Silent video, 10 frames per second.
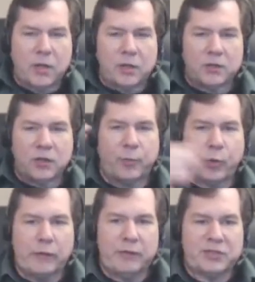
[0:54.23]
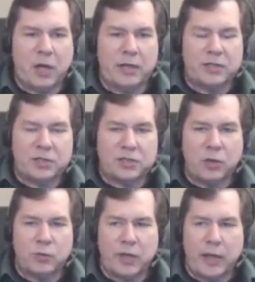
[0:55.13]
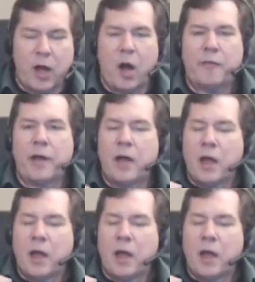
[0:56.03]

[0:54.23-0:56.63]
So the previous audiences don't die off,